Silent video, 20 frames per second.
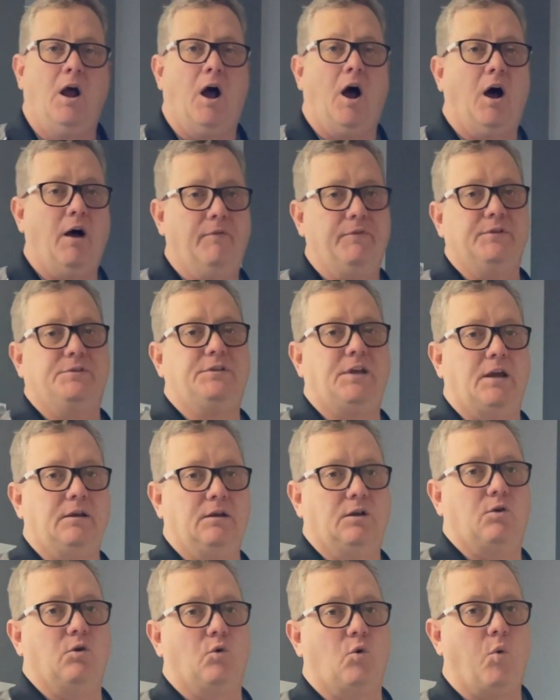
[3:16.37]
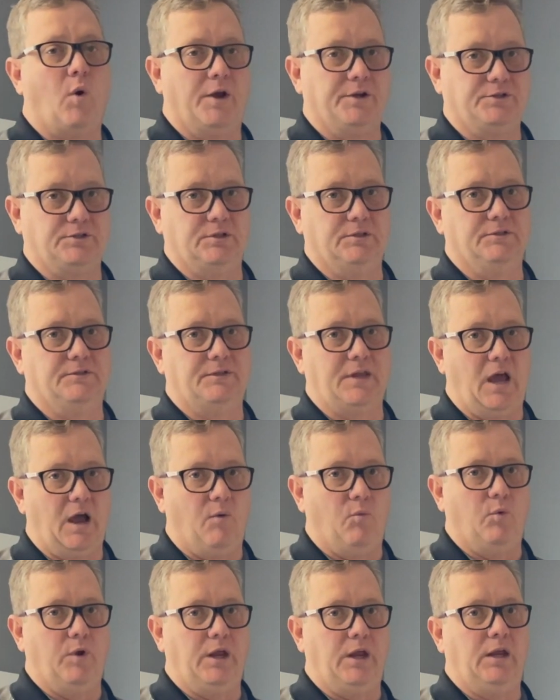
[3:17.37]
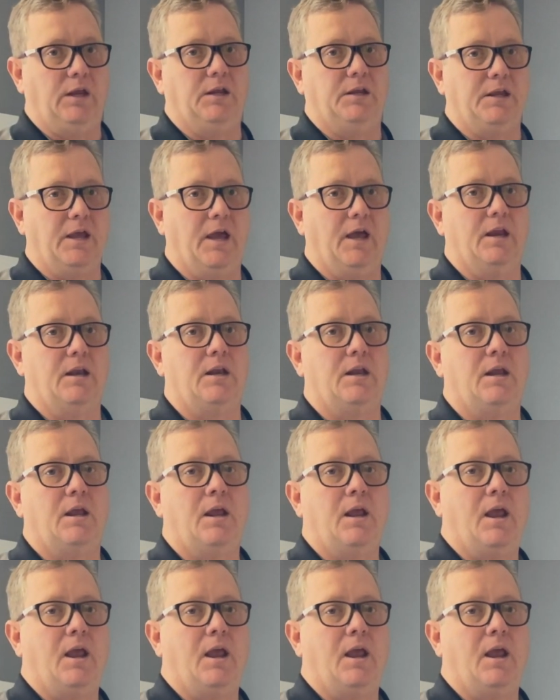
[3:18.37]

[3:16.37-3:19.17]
of the technical questions that we get